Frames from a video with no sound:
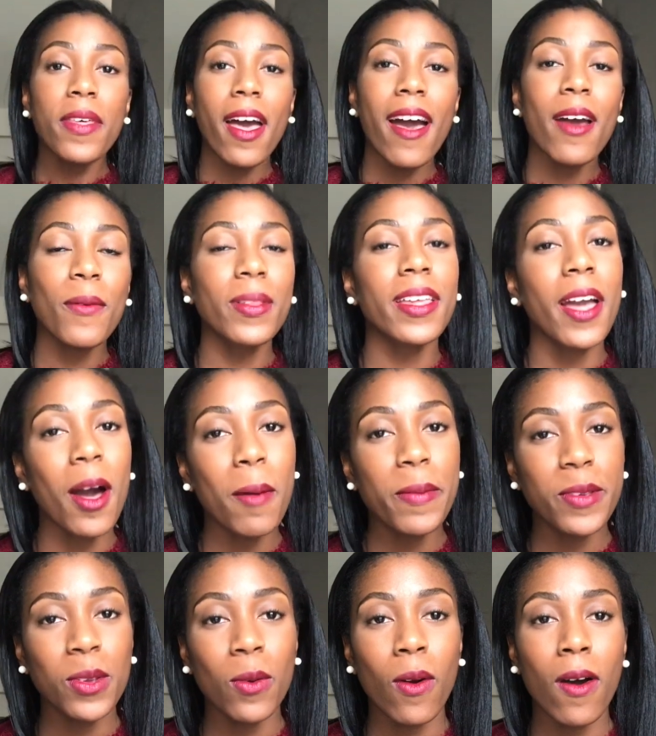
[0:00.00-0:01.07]
that really
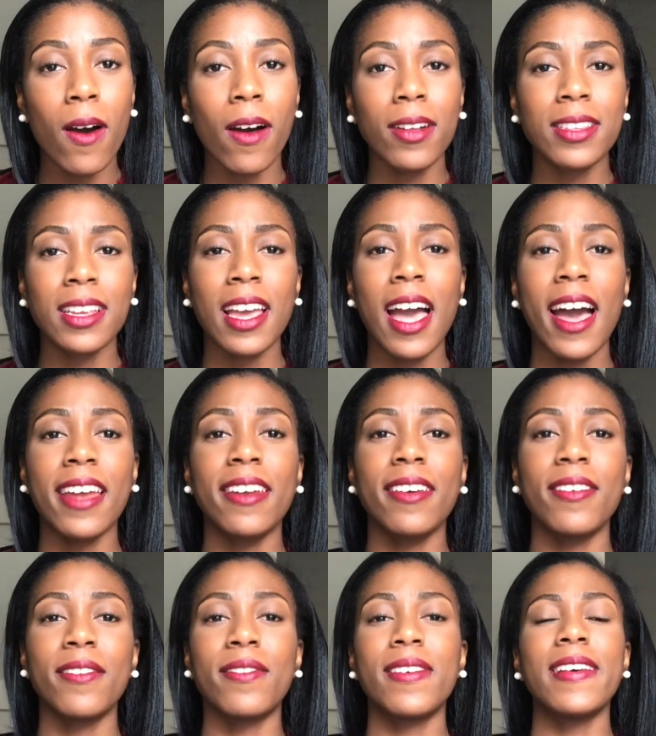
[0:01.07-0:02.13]
helps you all to kind
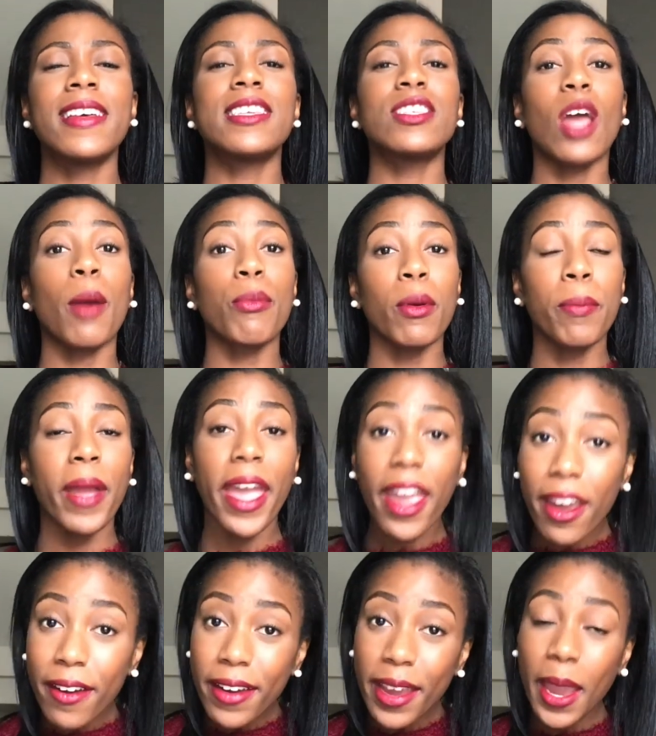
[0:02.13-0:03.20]
of start
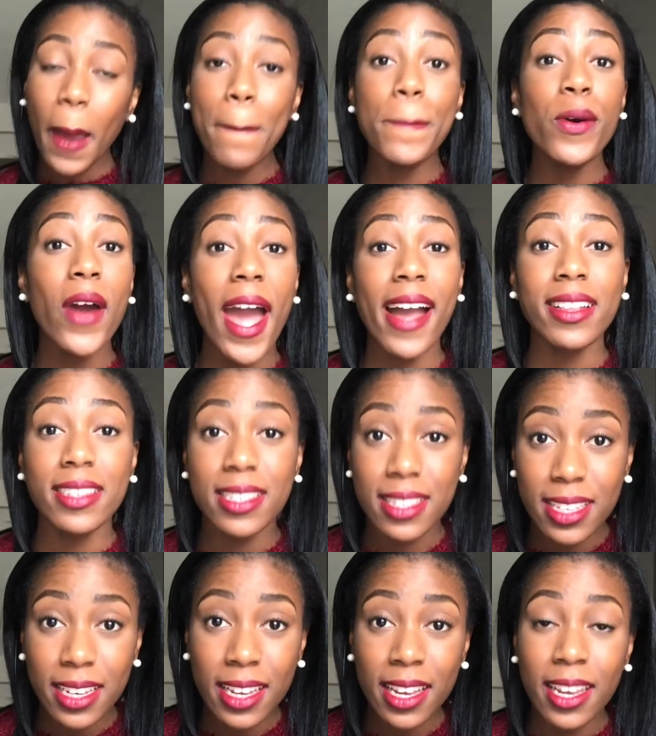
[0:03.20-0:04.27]
preparing and
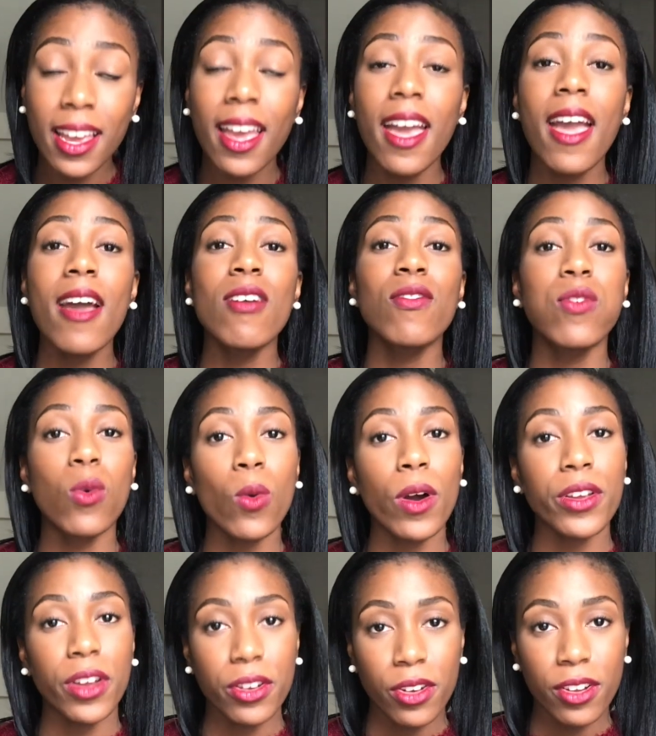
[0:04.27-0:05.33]
practicing
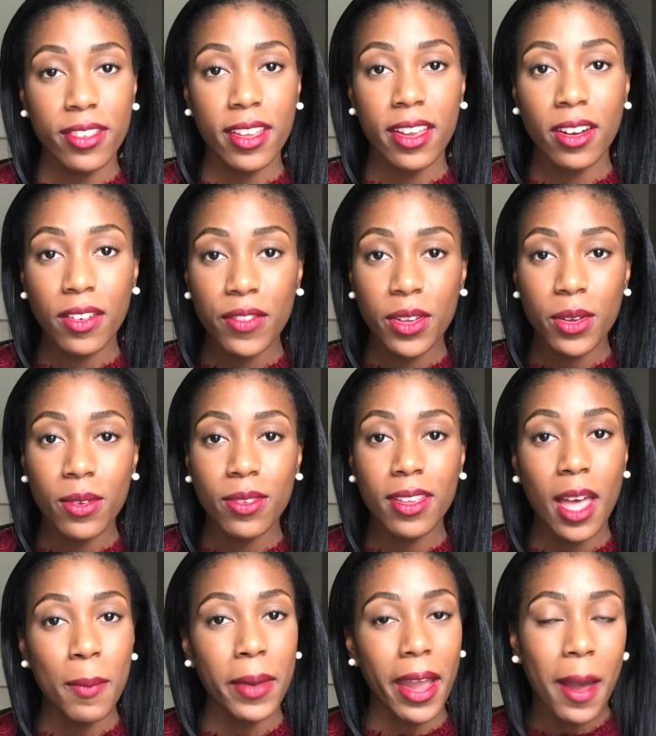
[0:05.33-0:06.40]
for your nurse interviews
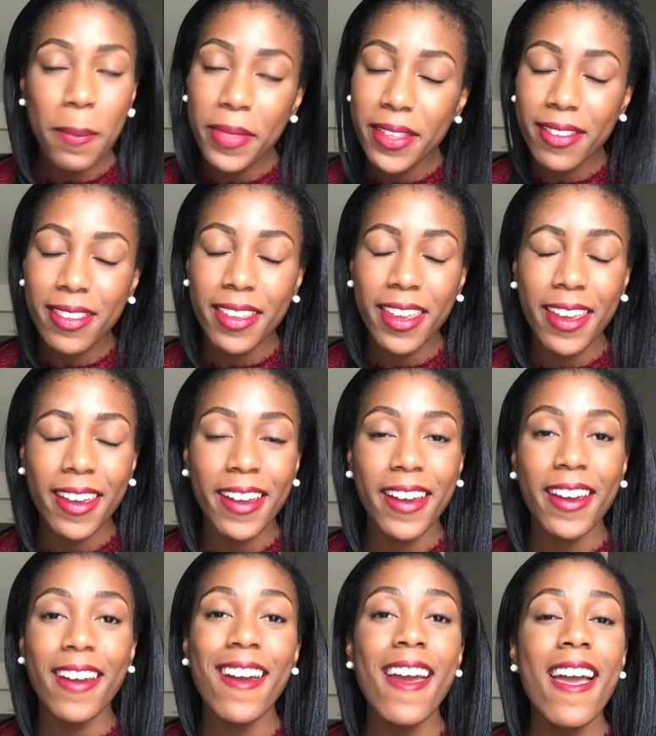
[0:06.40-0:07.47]
coming up this
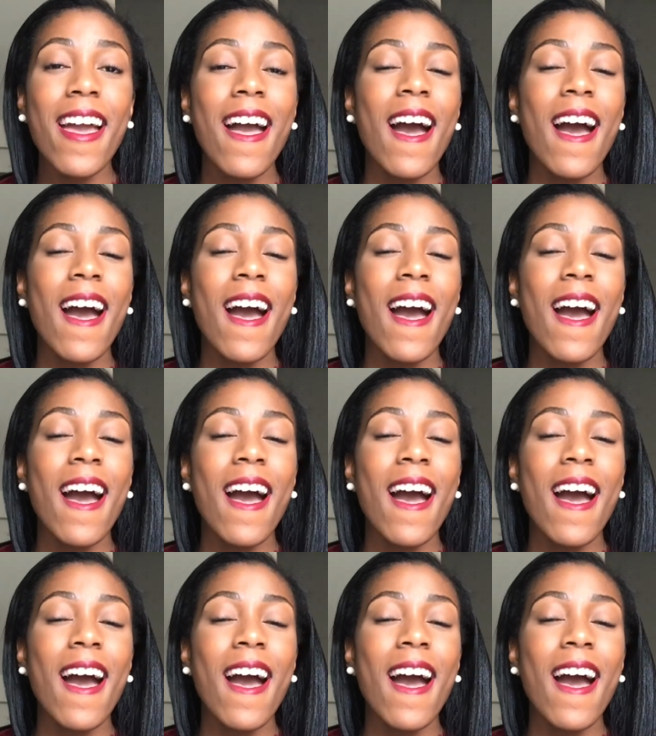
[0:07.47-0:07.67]
year.